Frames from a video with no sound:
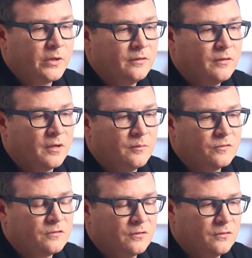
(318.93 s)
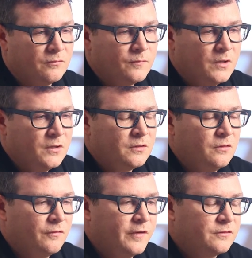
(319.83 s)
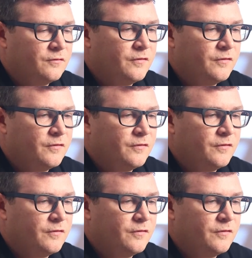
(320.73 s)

but still you're face to